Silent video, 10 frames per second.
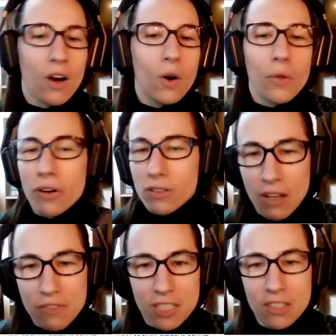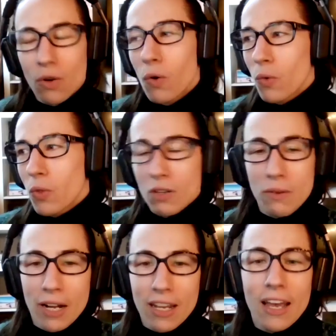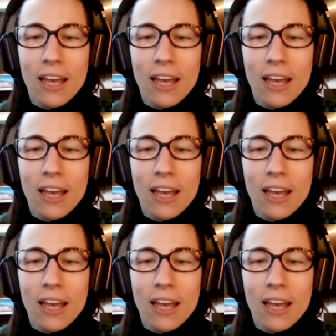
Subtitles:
oh, they're lefty or oh, they're righty.